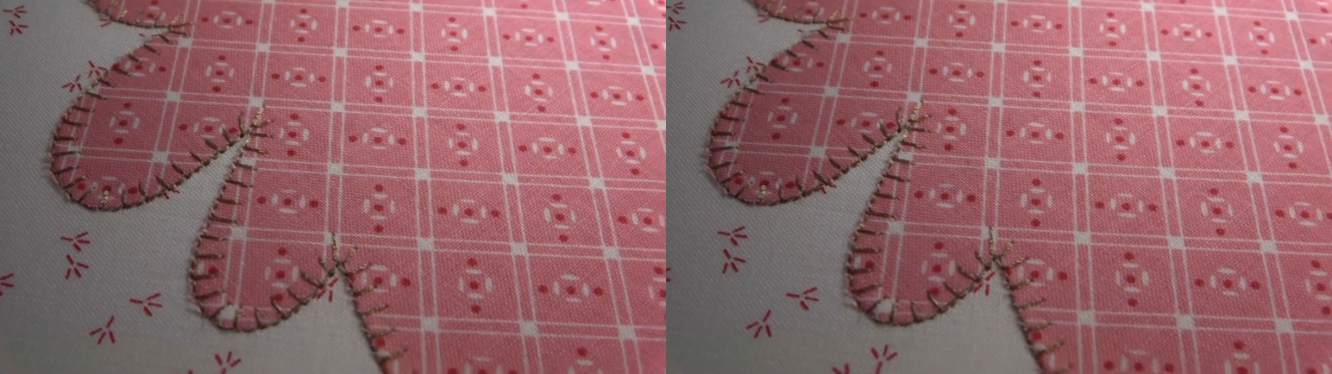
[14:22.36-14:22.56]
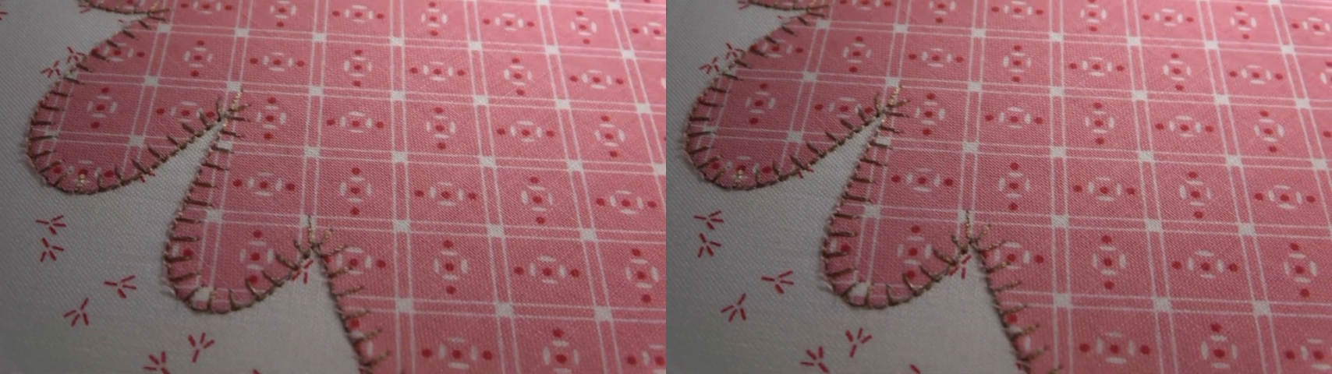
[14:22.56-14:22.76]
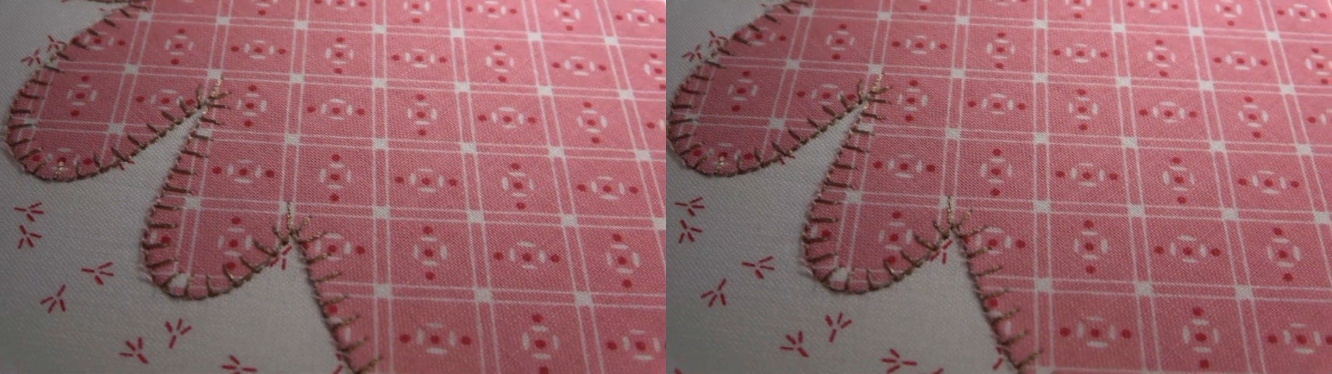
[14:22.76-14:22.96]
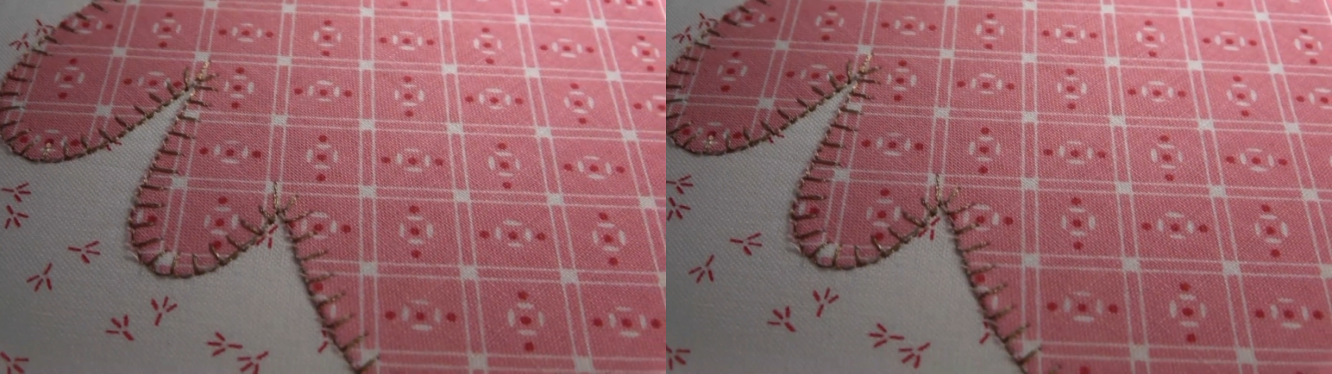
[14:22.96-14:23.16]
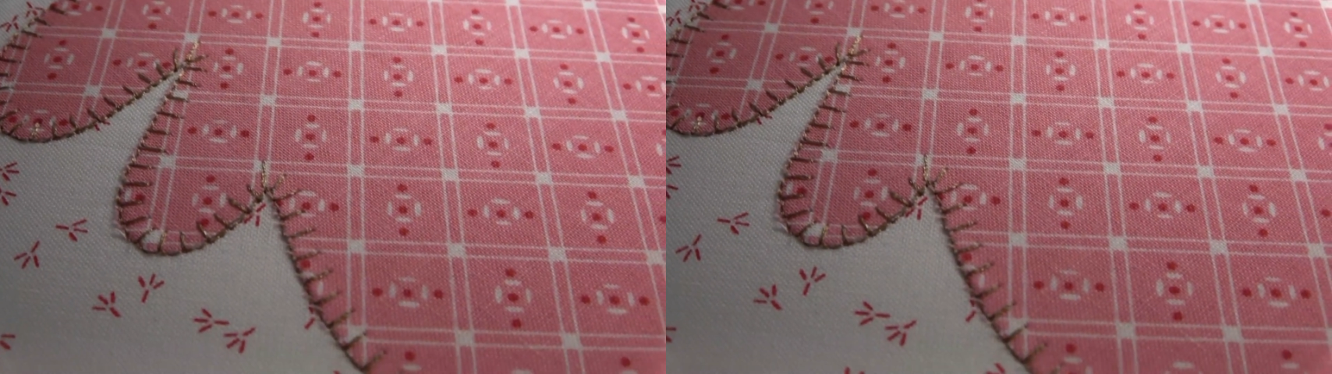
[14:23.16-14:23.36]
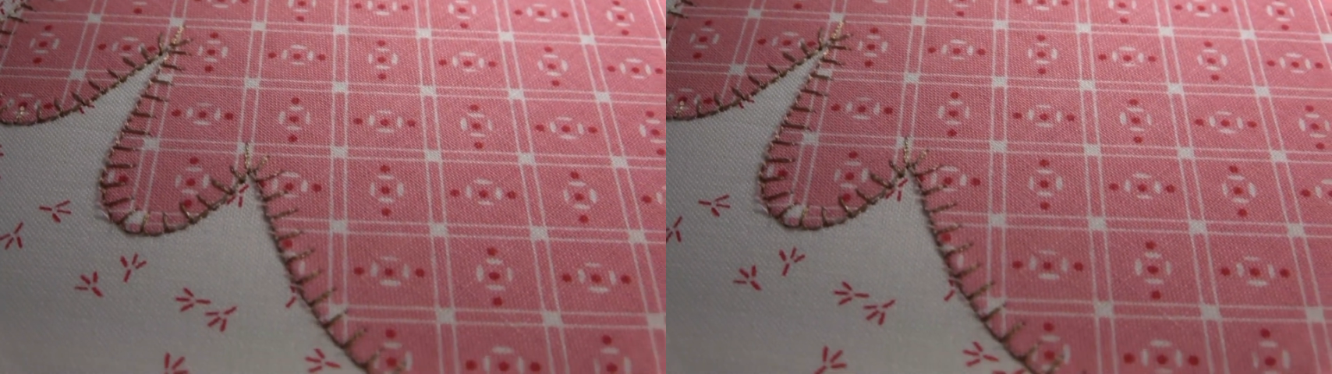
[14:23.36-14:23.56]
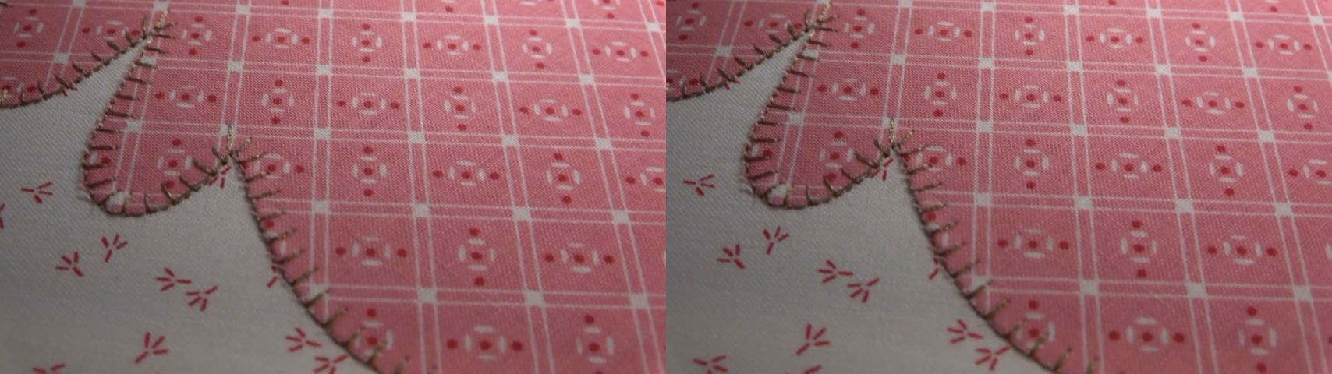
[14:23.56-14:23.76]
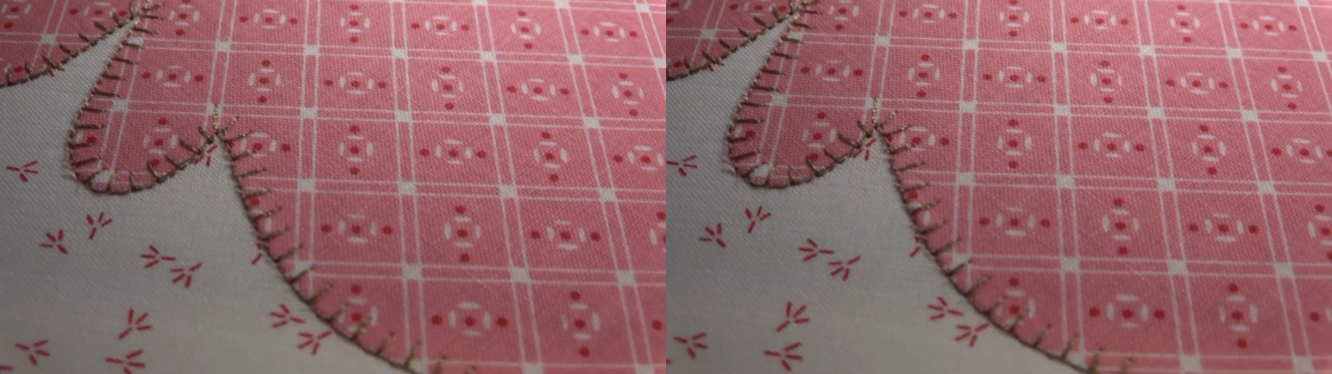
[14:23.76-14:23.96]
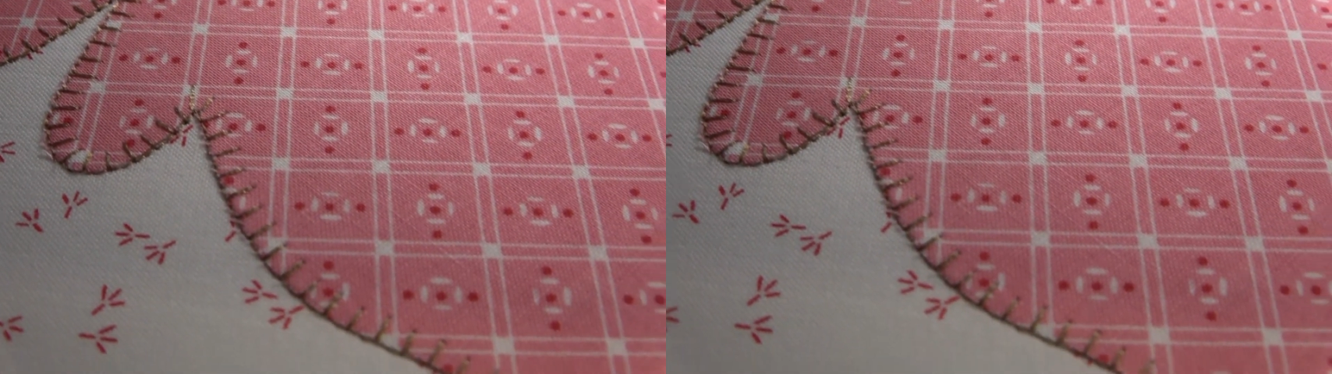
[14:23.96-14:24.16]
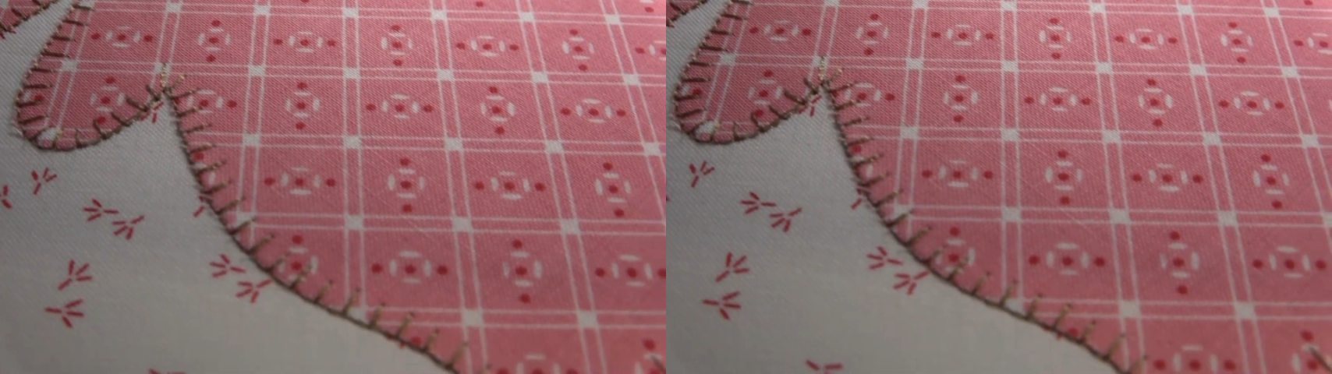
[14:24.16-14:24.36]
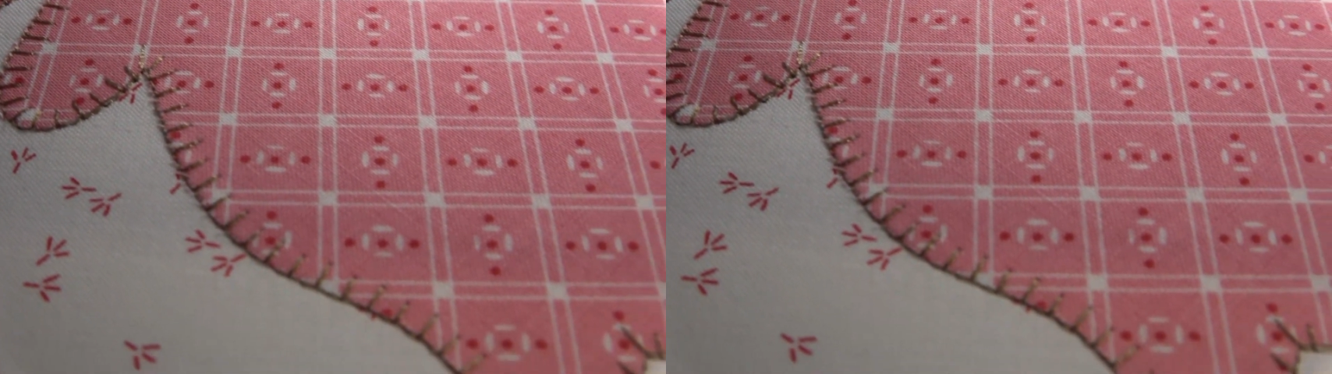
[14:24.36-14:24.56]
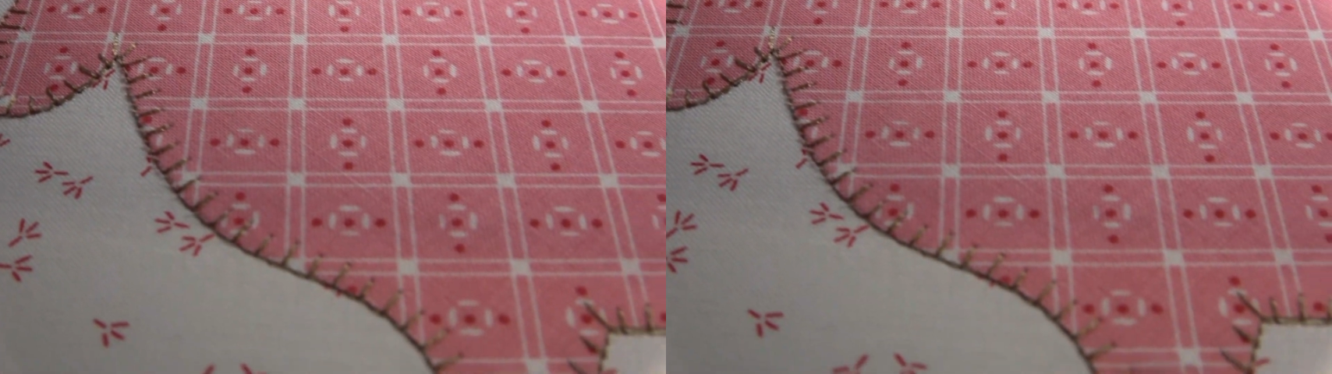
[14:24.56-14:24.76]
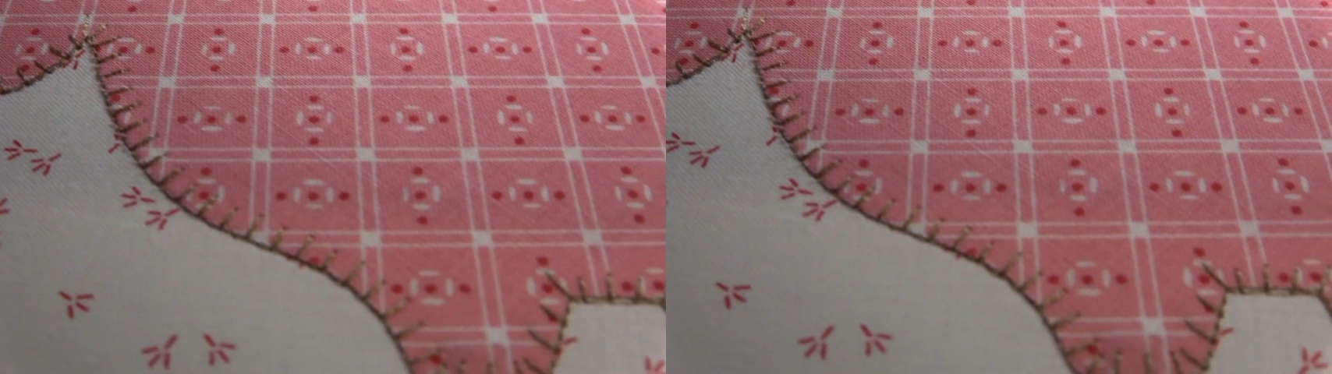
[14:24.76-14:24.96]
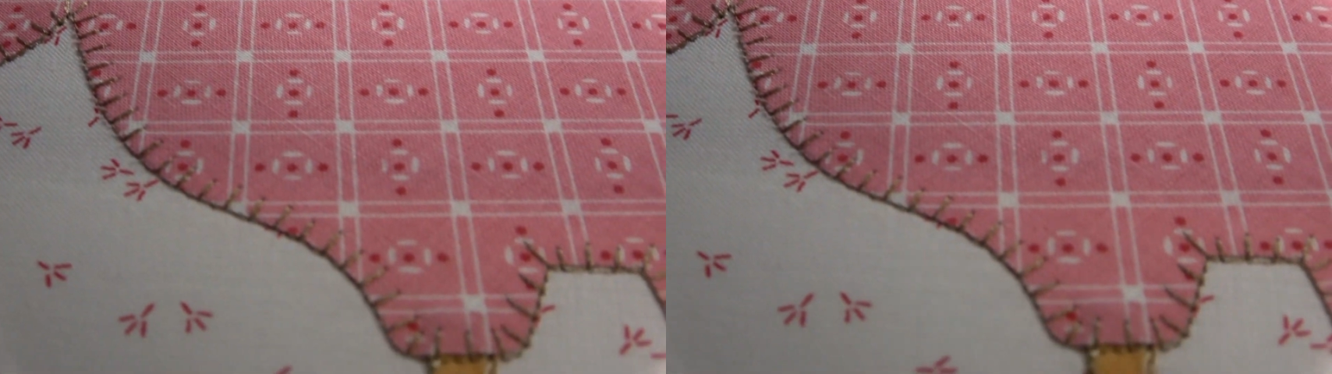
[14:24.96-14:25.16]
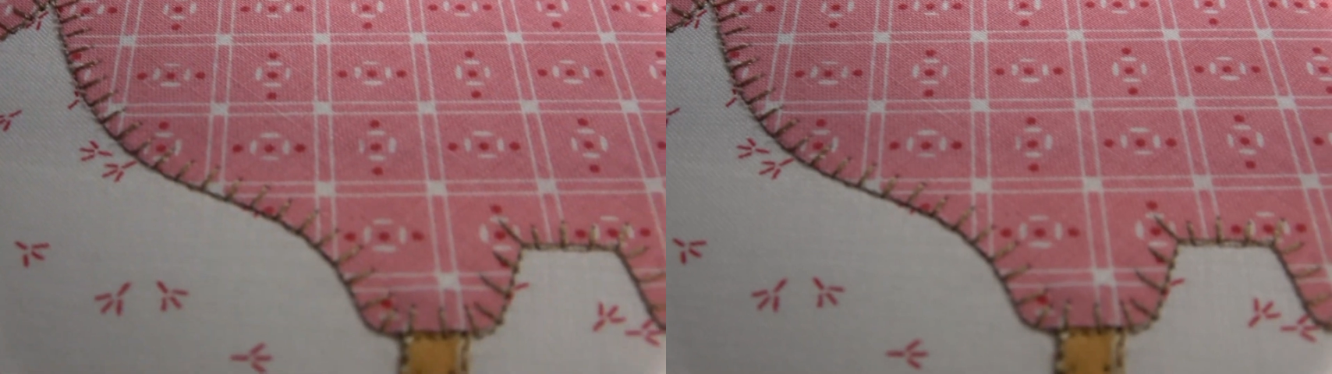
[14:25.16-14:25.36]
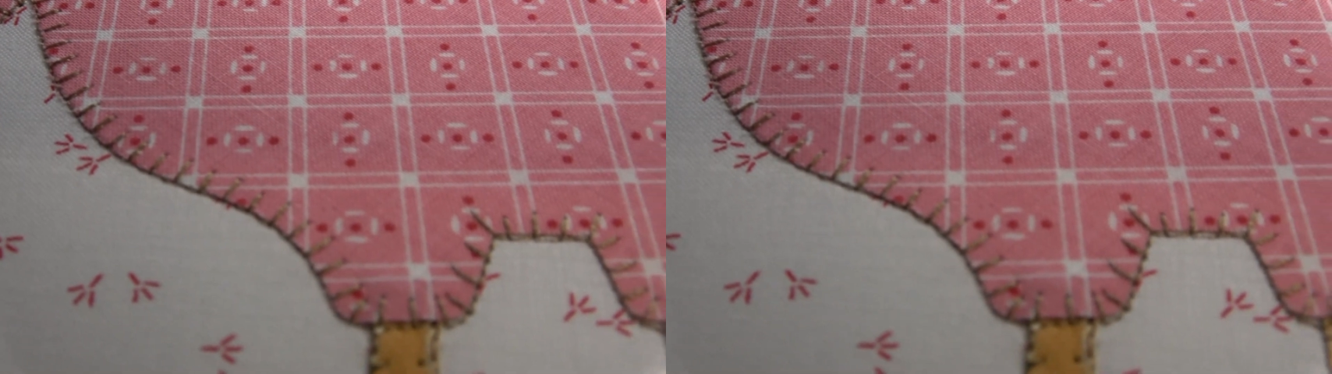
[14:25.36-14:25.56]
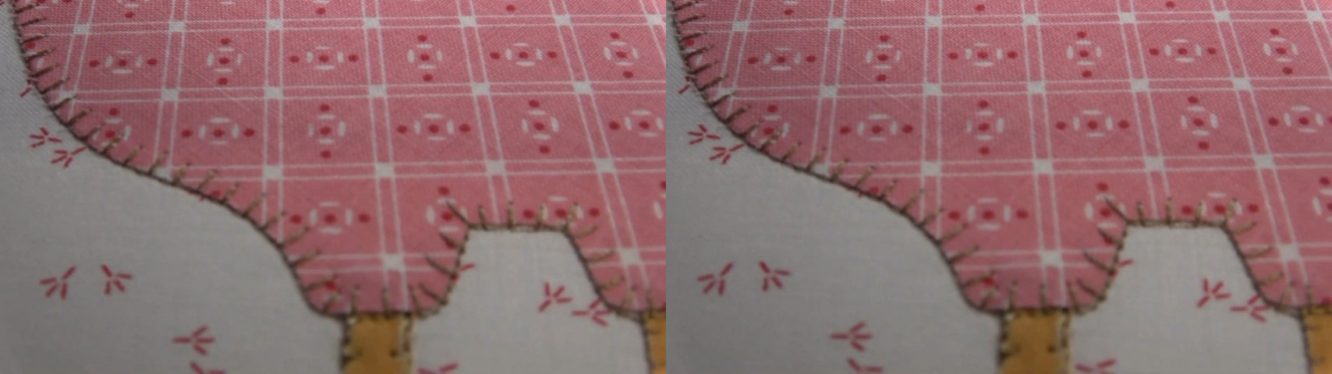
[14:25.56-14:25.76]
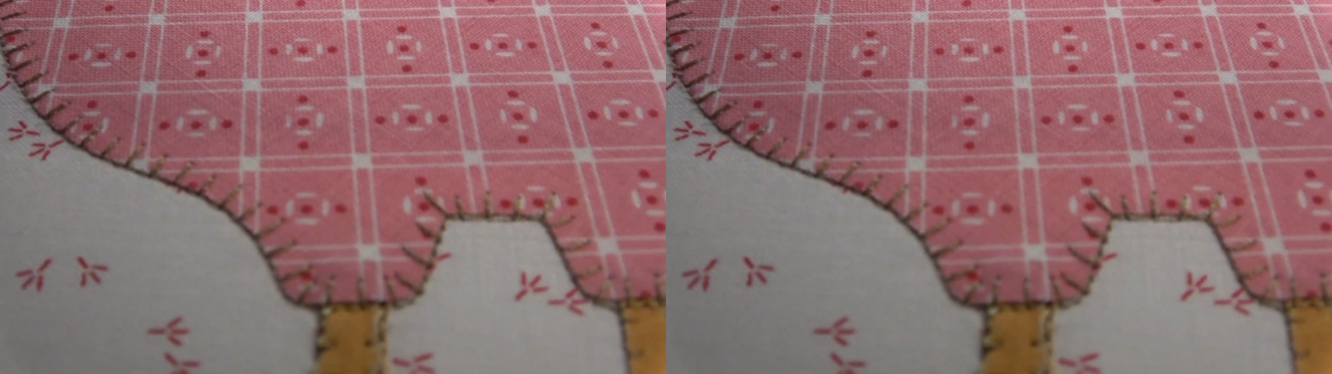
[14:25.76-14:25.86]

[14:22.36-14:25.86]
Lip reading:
[unreadable: no face in view]